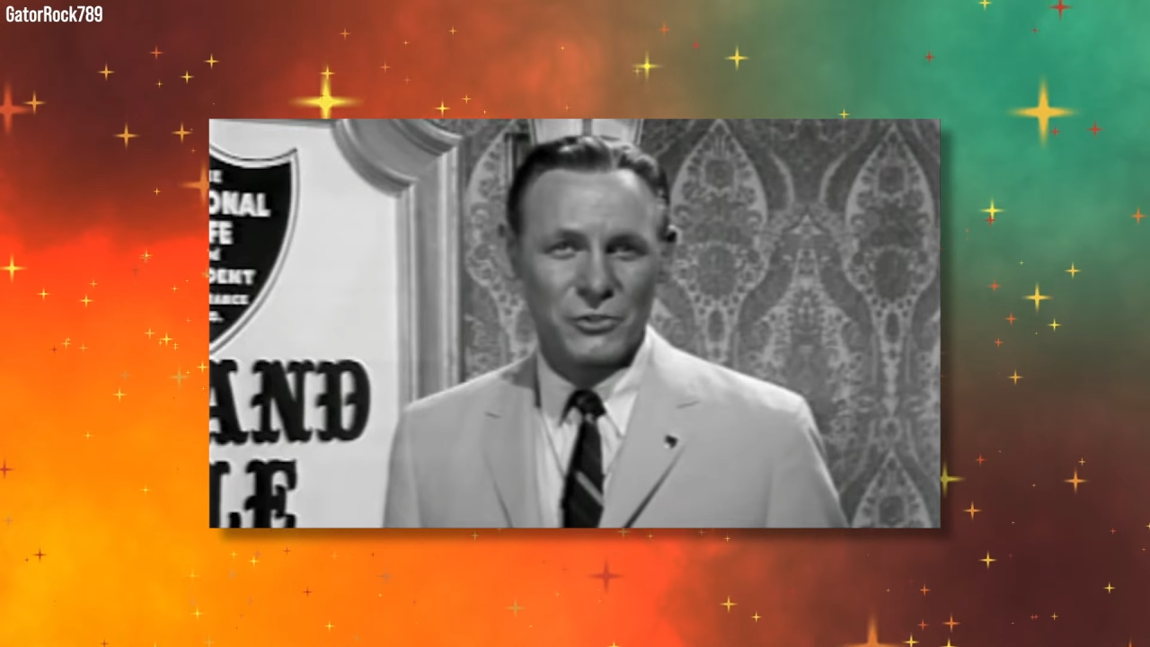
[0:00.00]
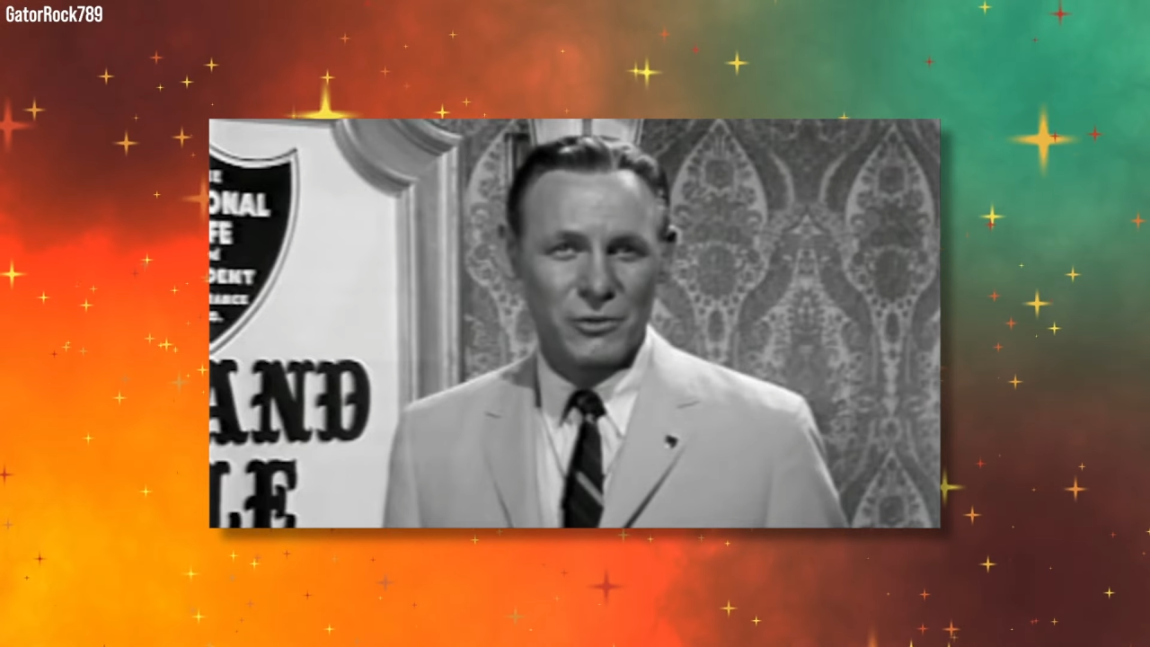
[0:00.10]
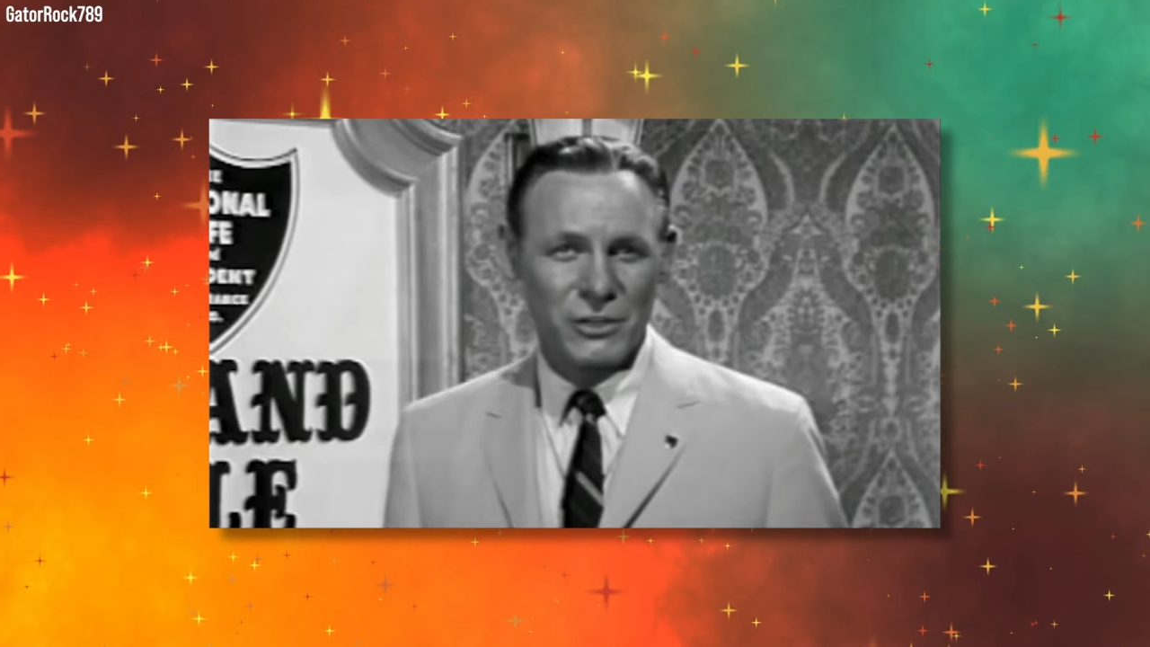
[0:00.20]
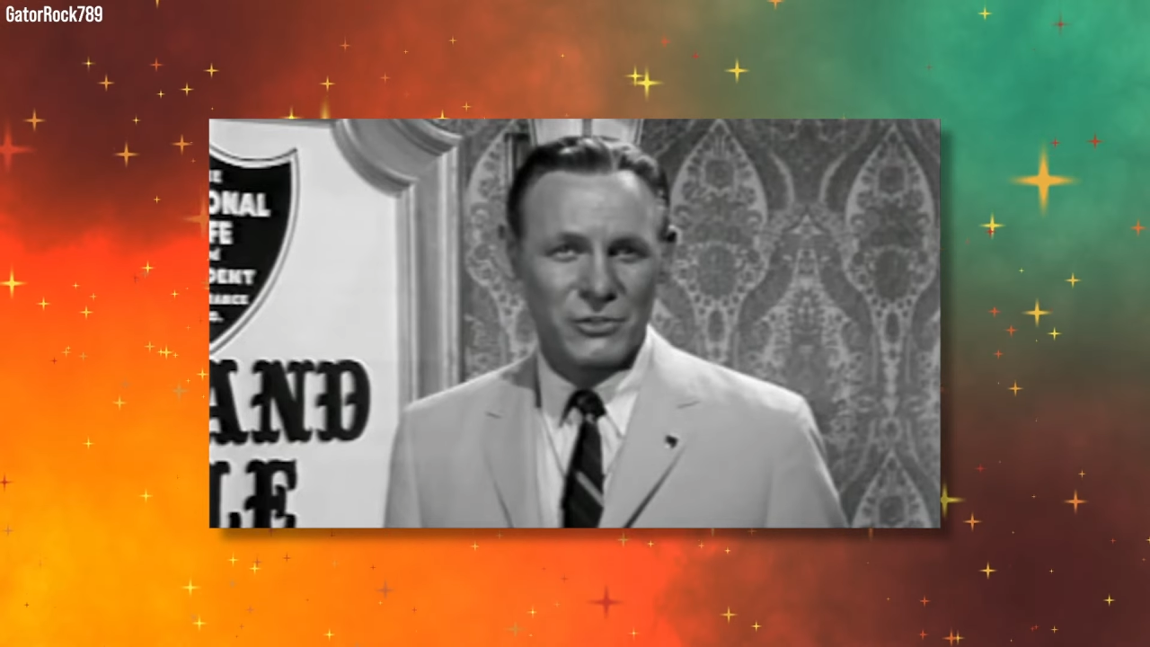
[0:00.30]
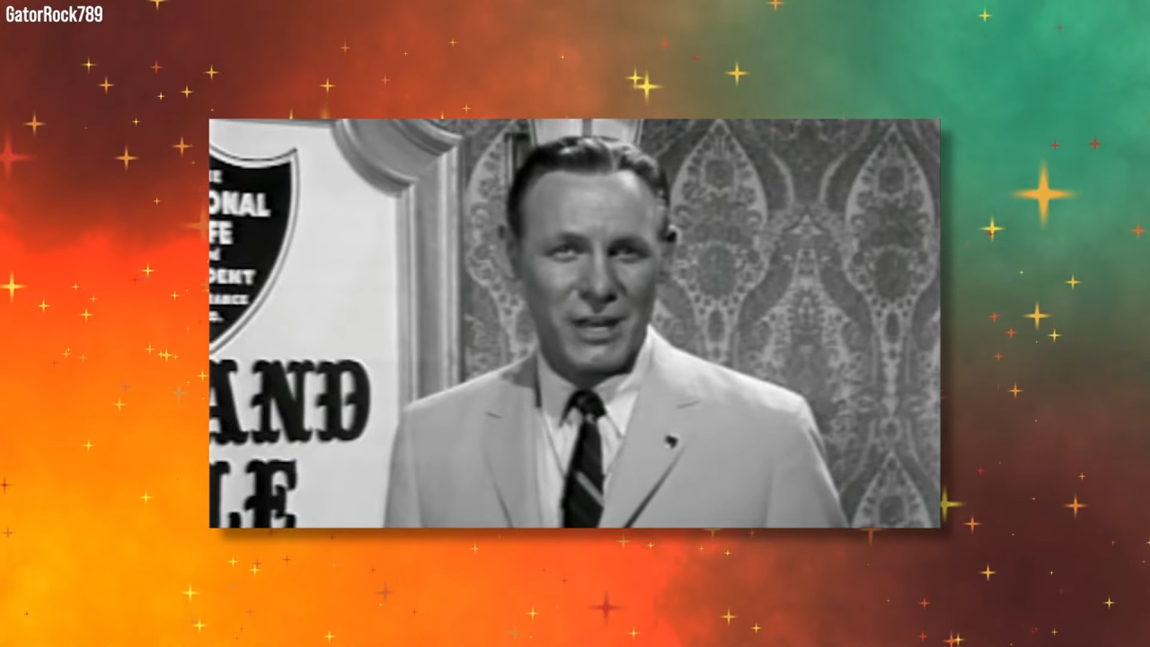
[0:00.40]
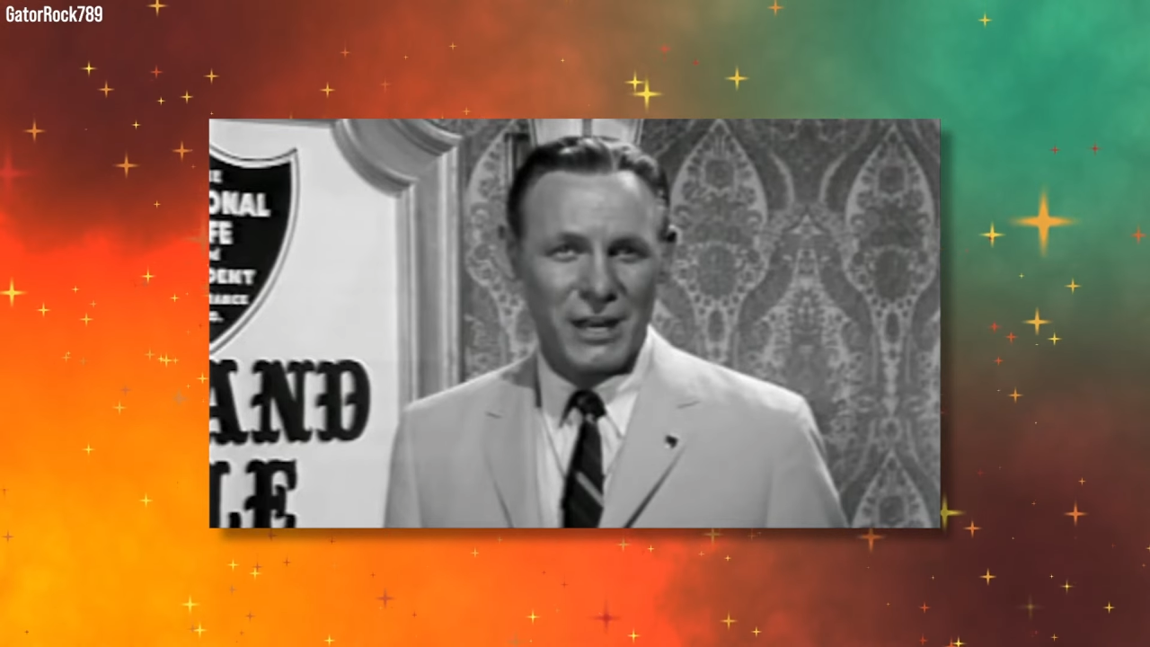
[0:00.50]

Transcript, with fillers: Willie rent